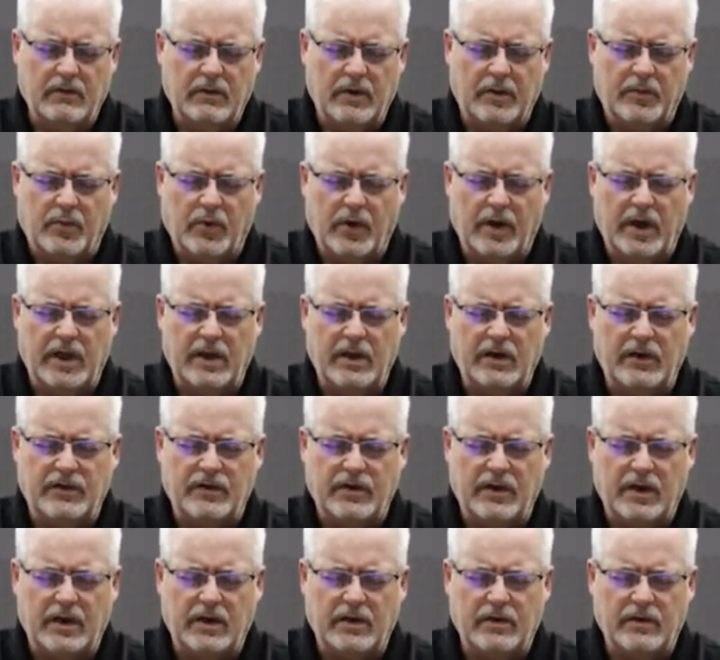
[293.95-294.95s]
We pray
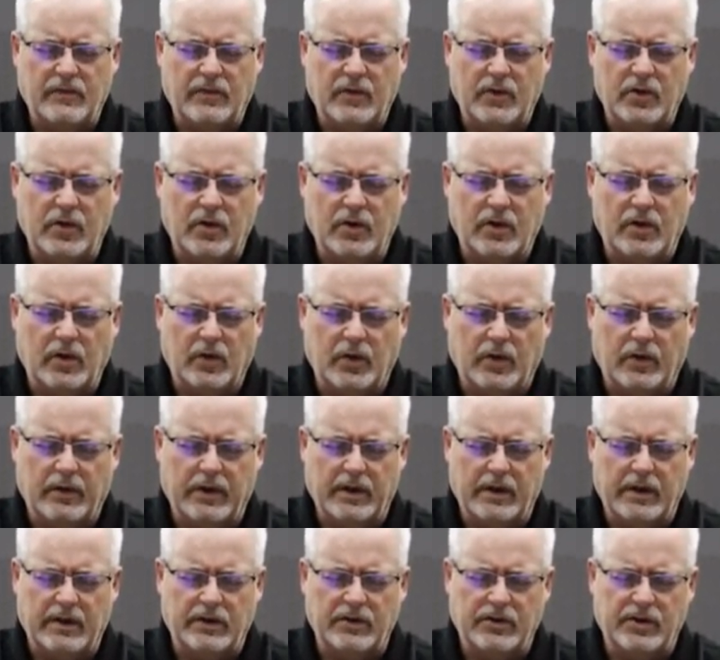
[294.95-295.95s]
these things for Your
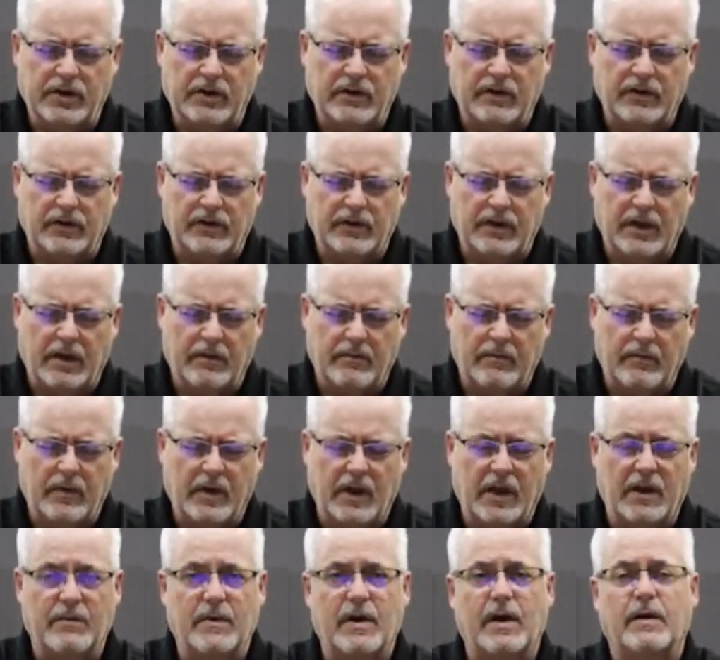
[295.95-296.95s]
glory. In Jesus' name,
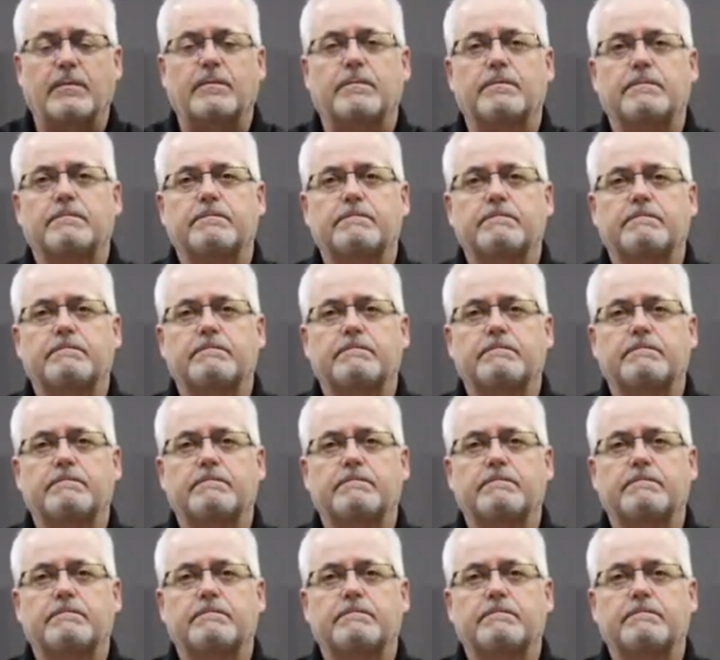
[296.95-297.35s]
amen.